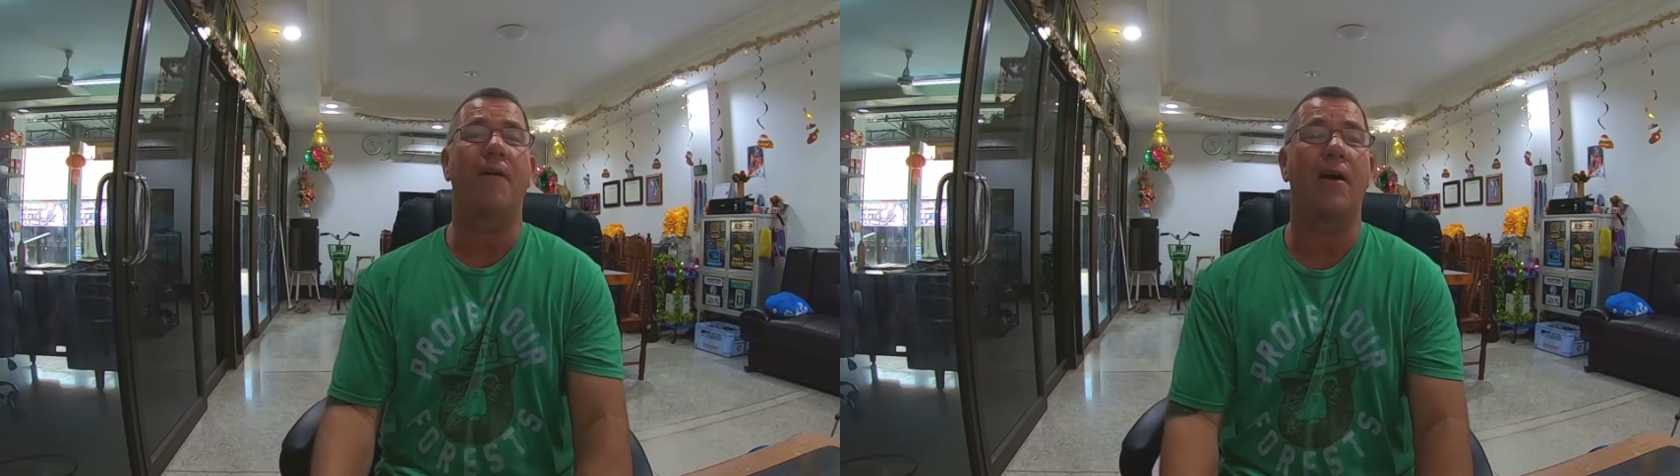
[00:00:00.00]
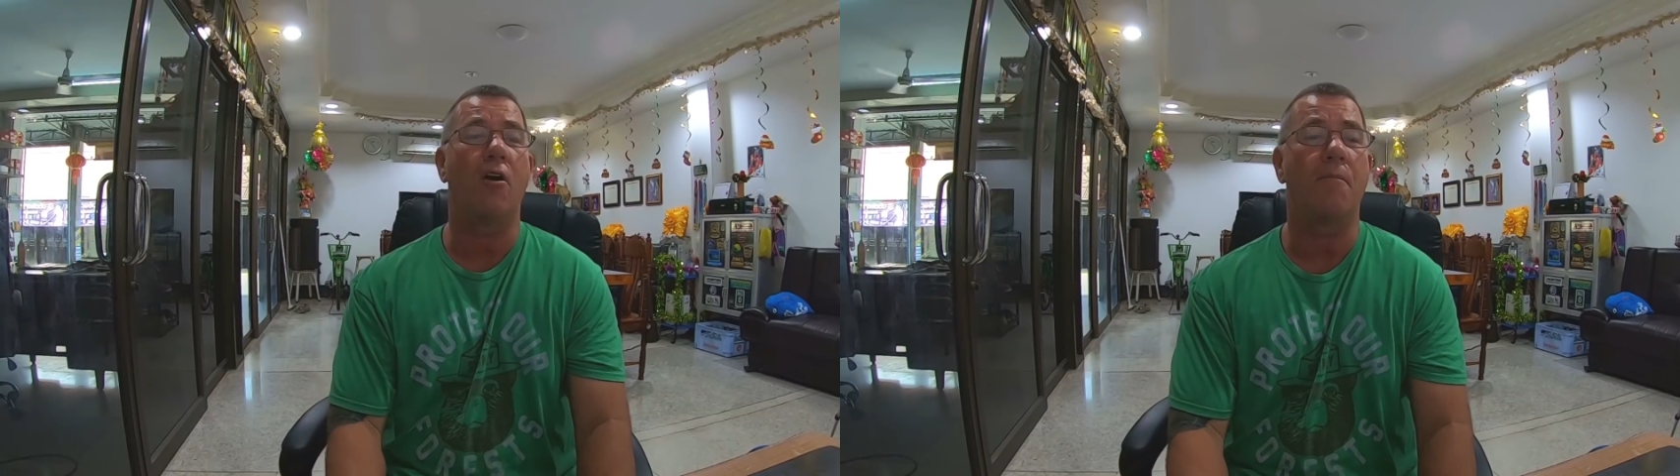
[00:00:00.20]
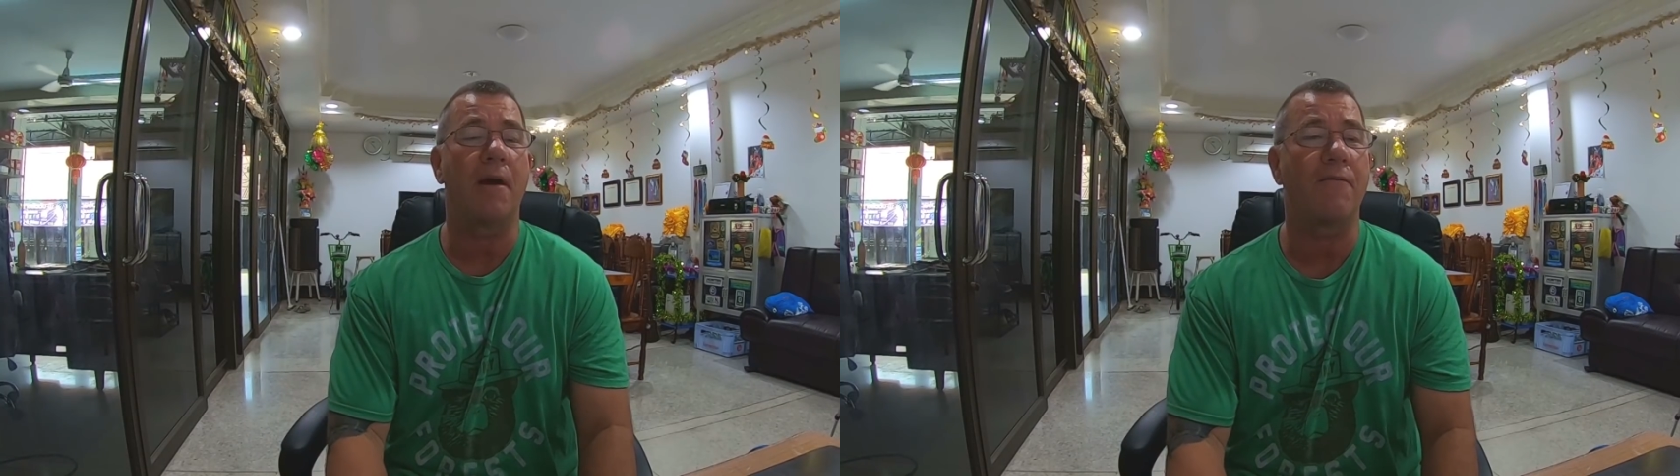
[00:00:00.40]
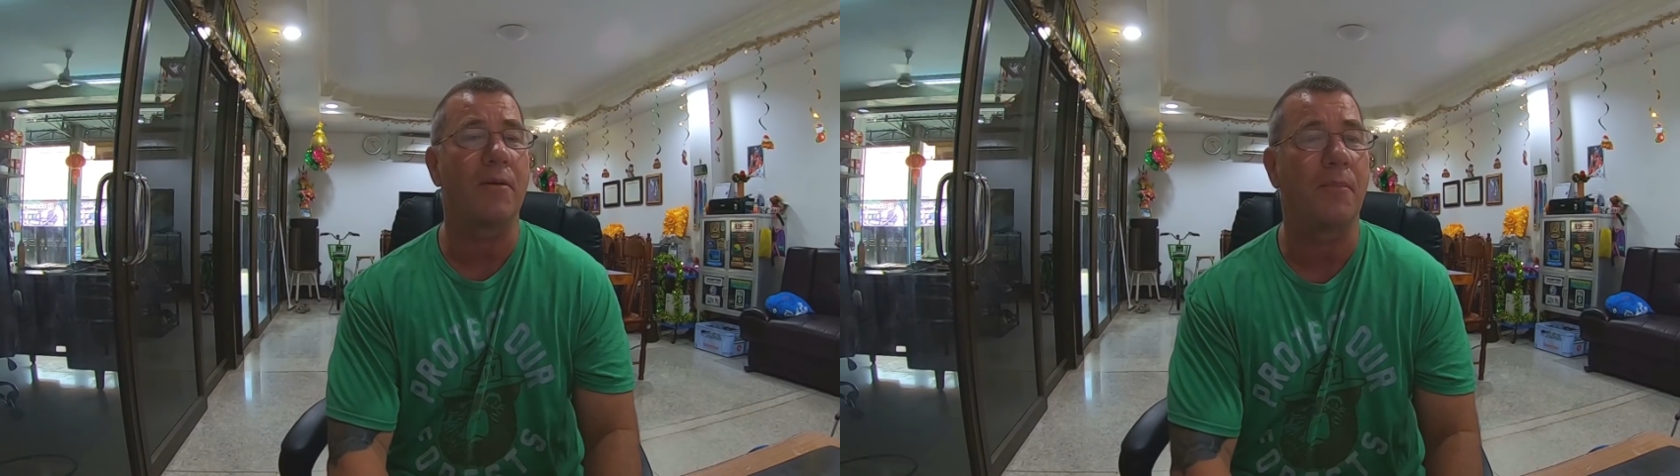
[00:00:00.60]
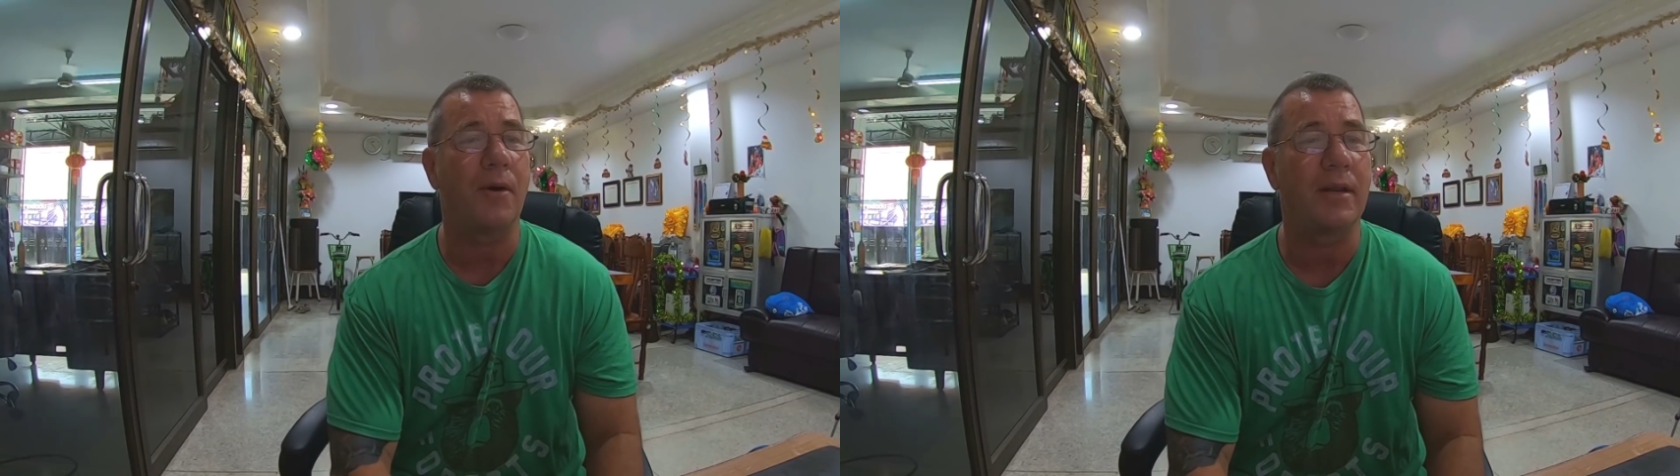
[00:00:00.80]
I hope
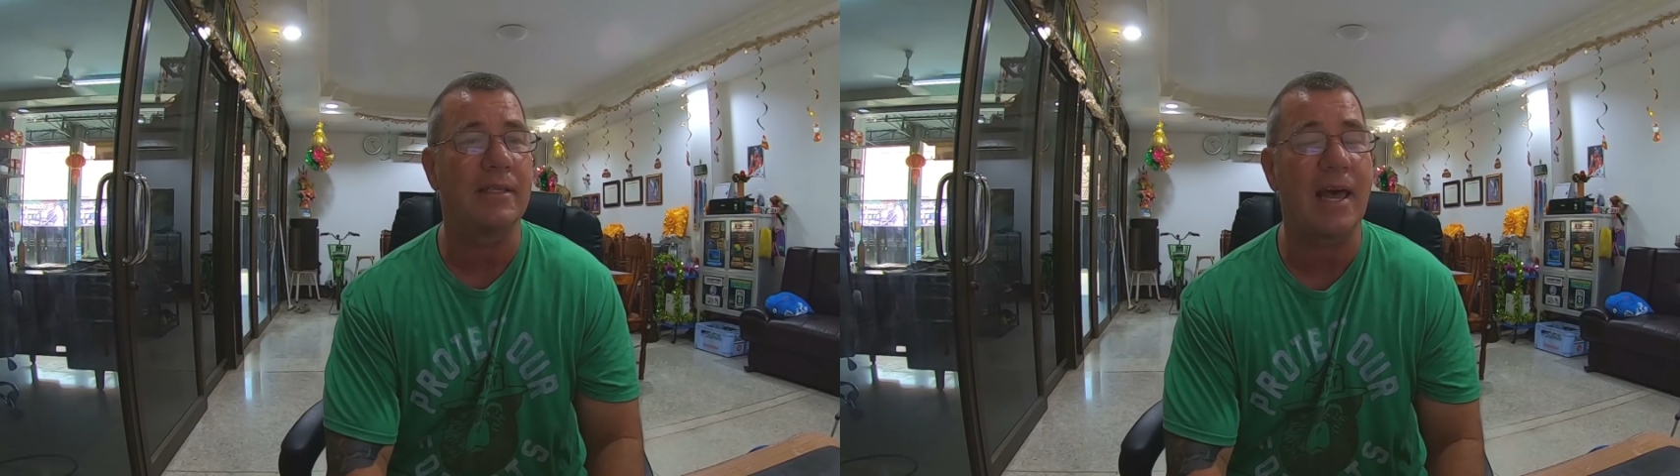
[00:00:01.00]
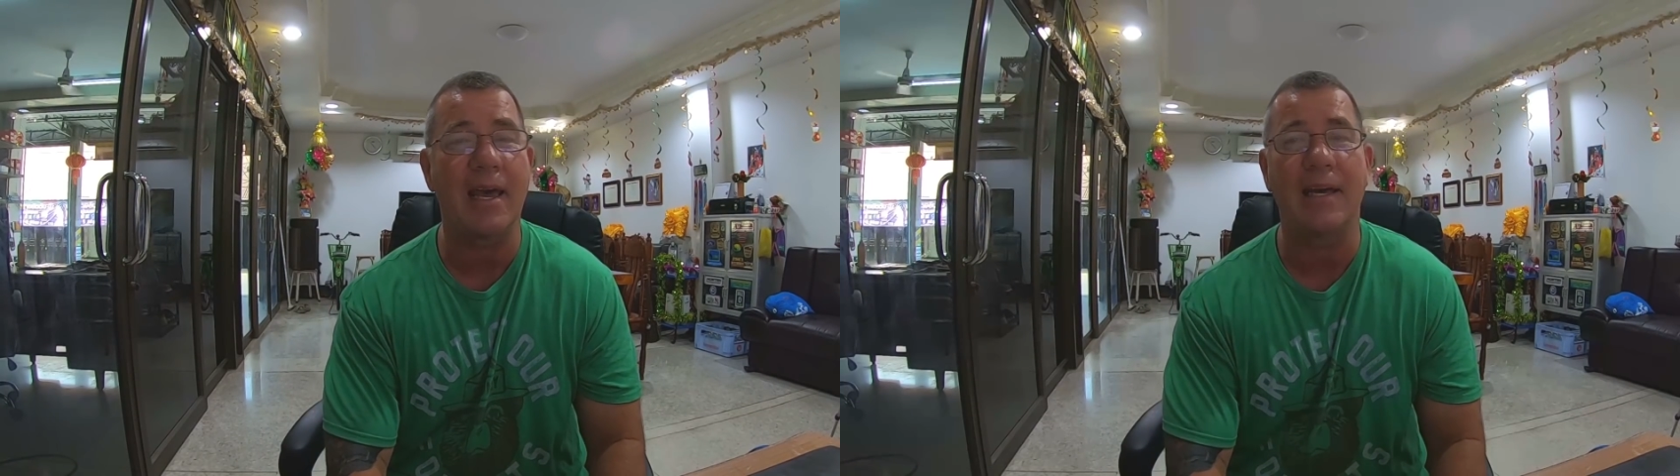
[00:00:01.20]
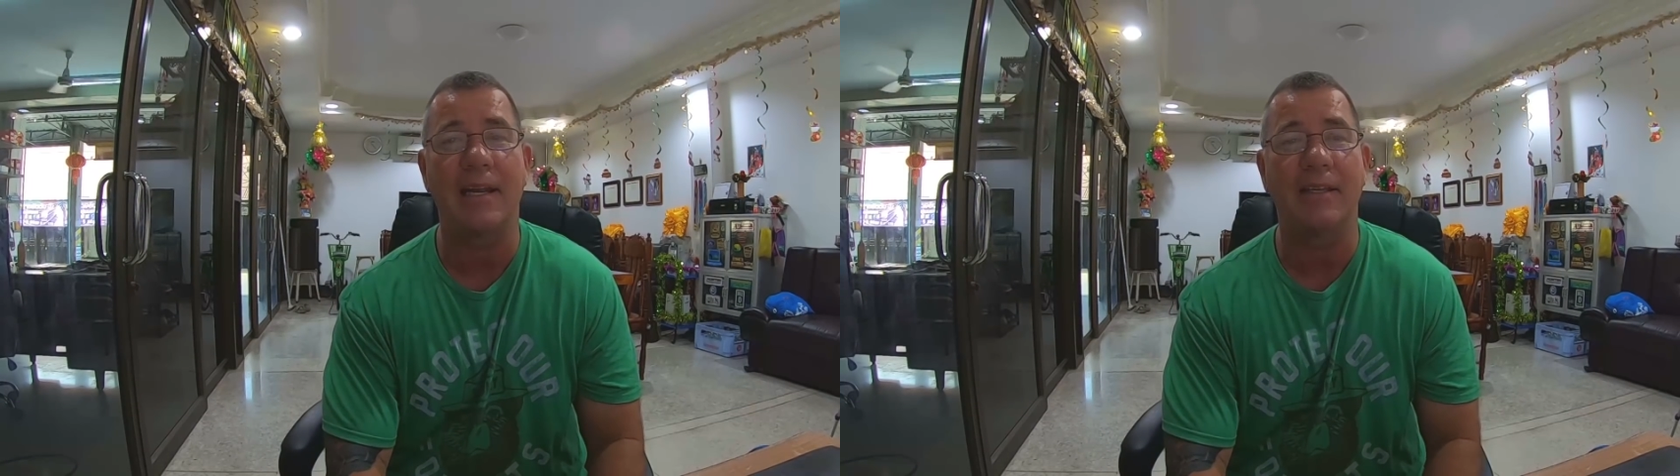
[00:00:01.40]
everybody's hanging